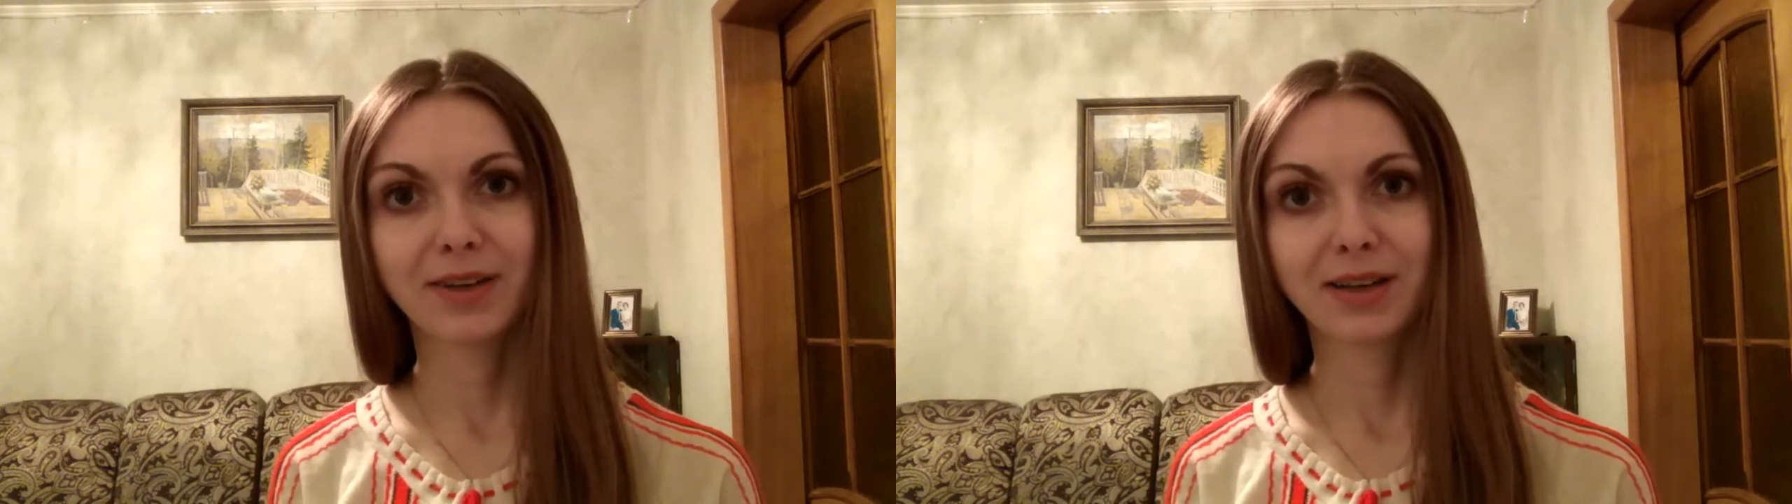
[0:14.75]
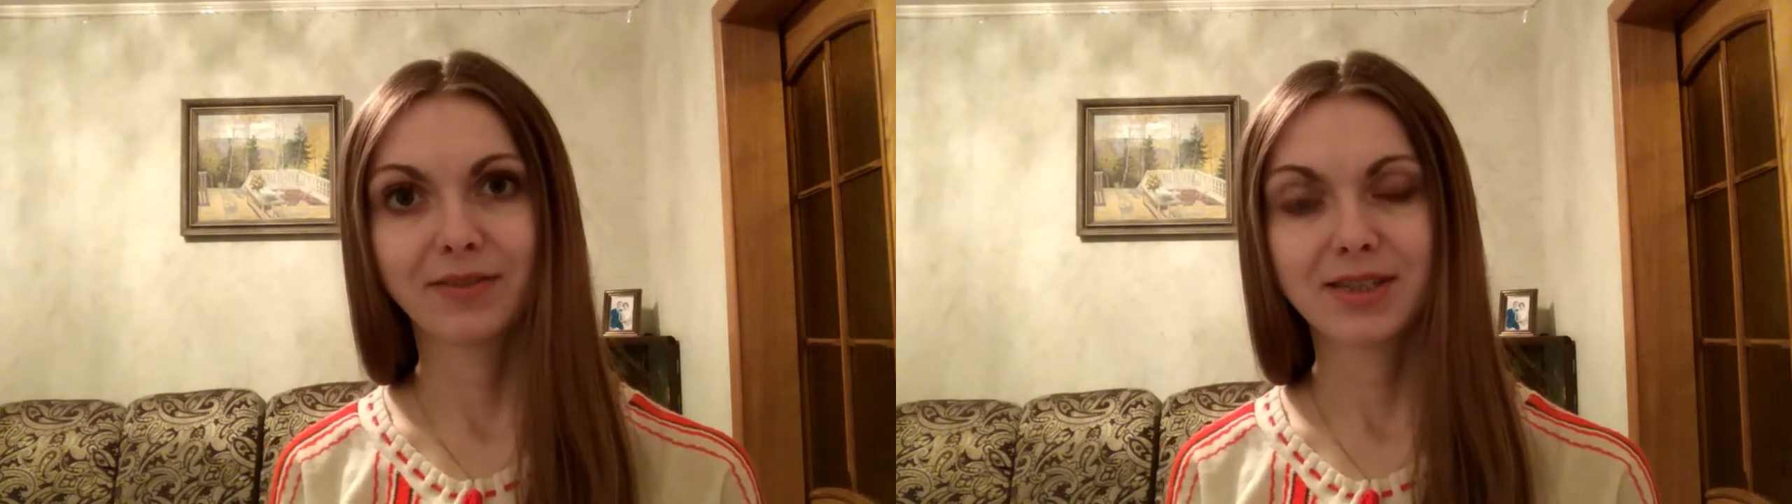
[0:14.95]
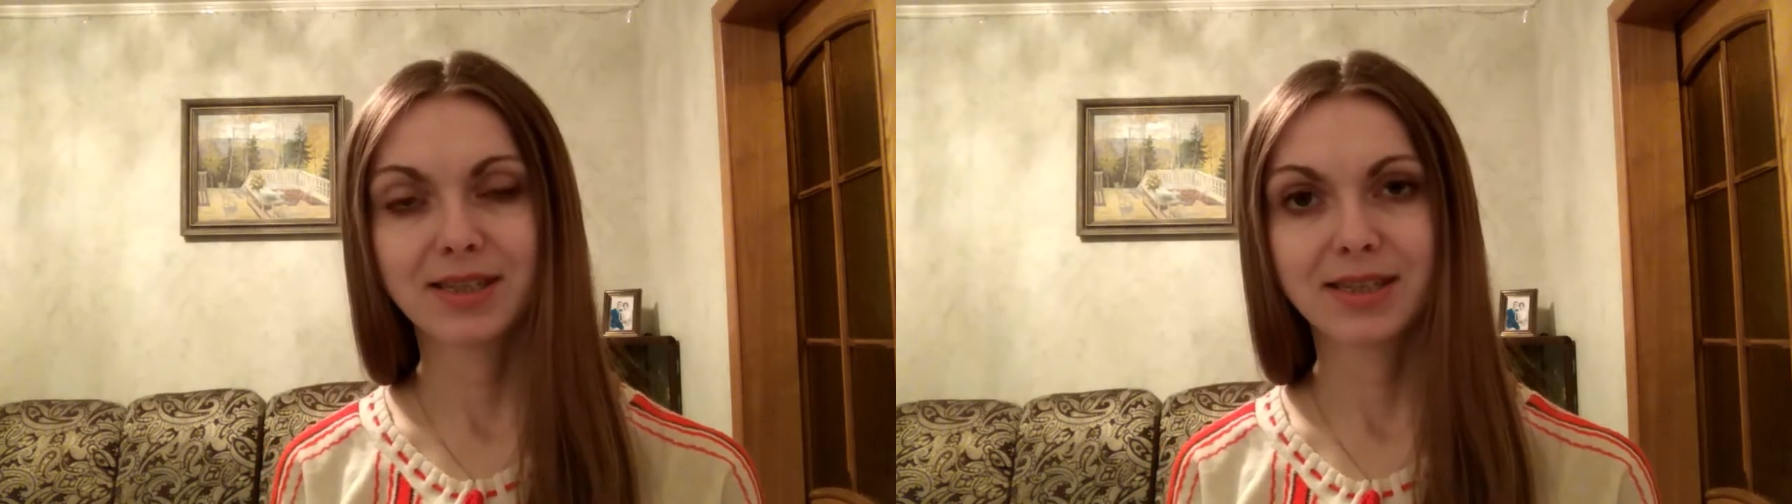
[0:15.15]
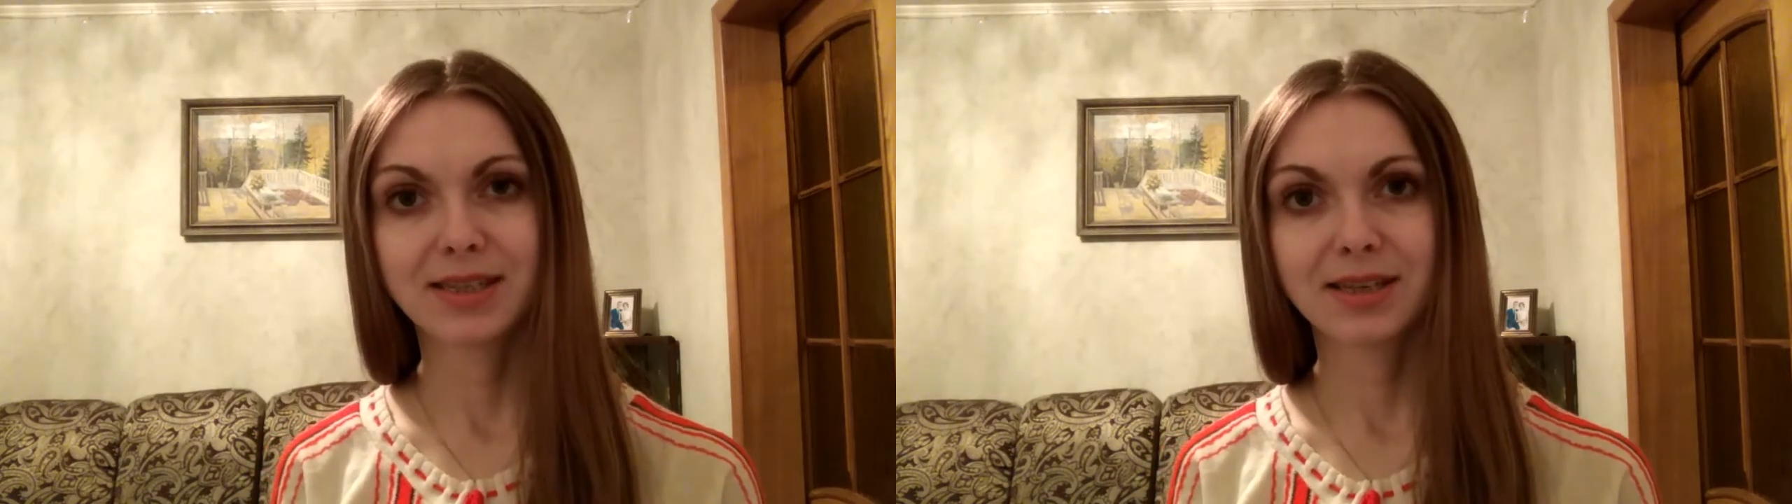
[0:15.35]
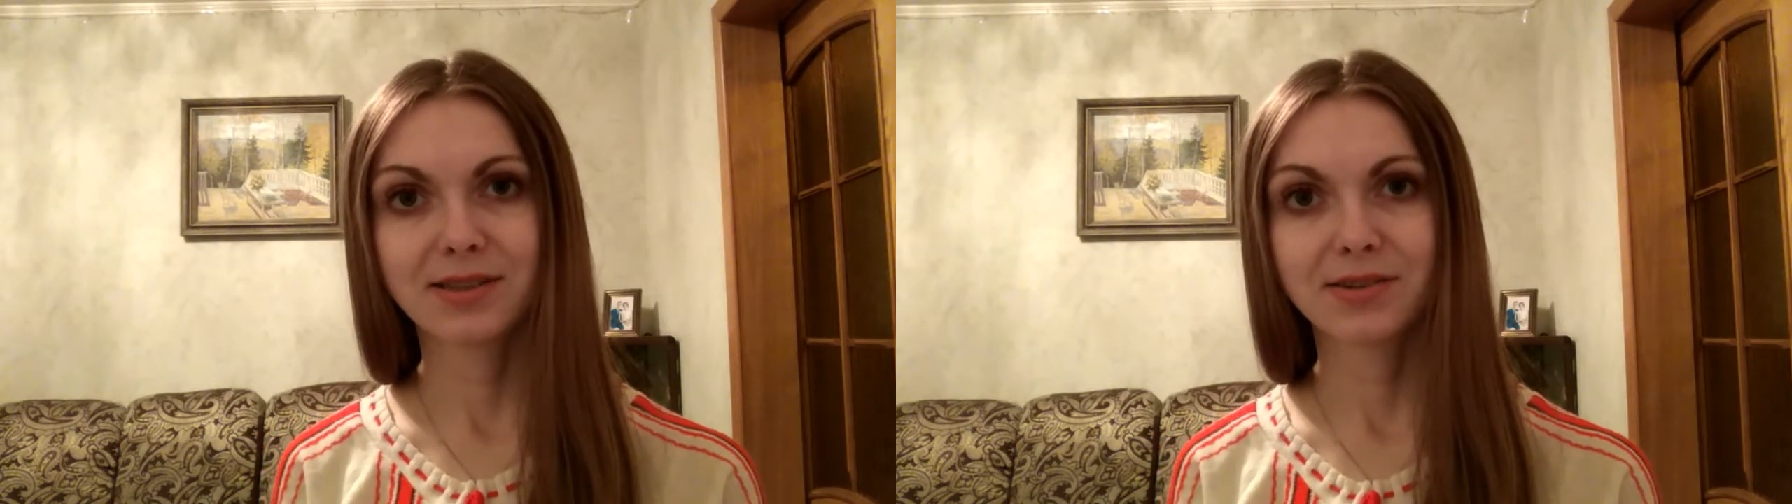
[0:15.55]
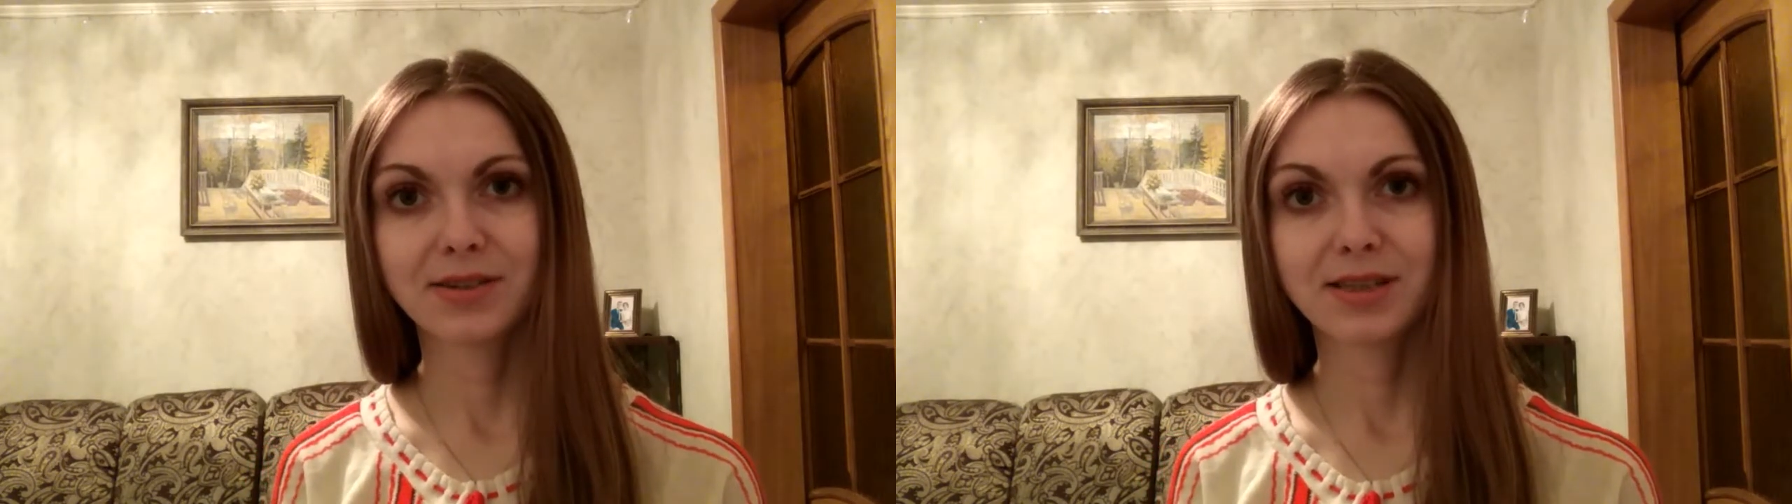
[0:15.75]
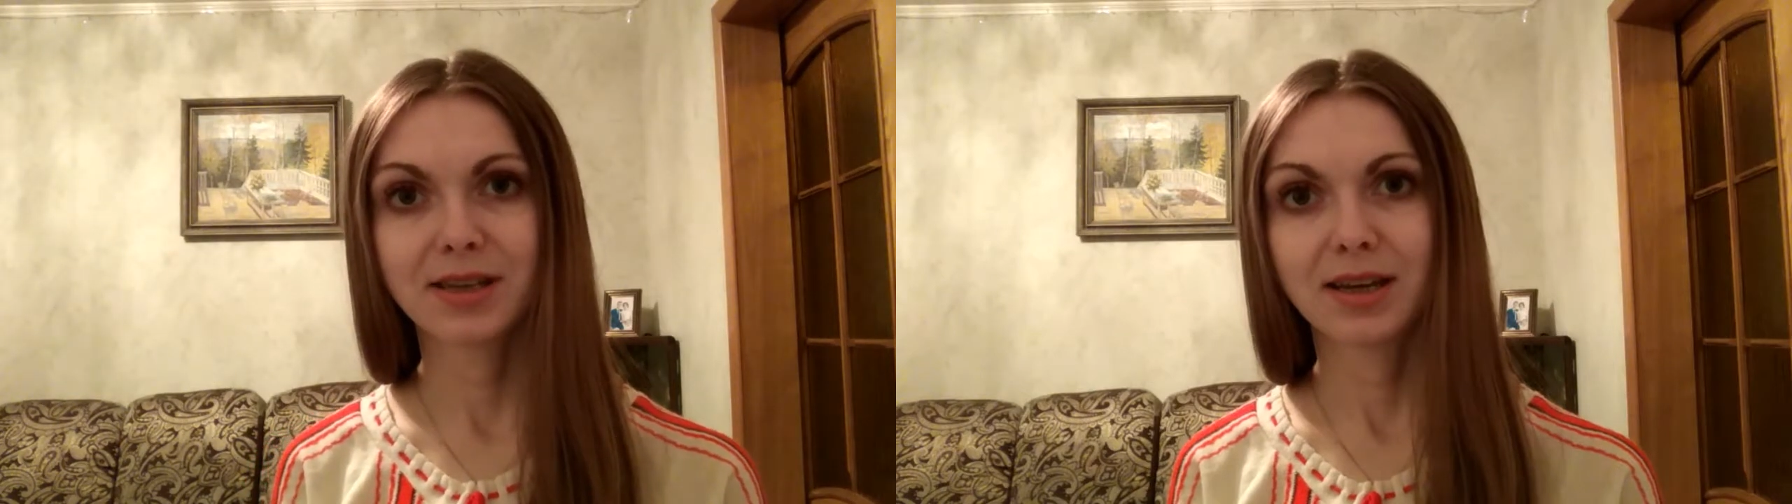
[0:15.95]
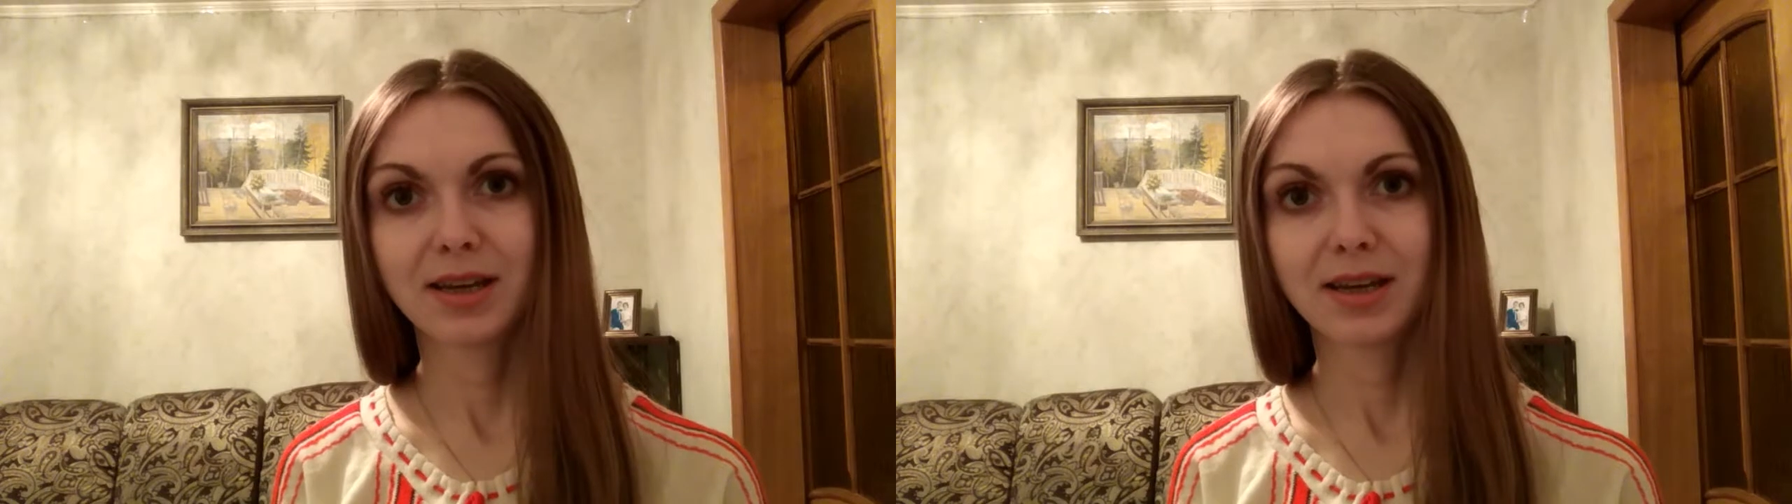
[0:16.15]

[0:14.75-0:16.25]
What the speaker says: linguistic centers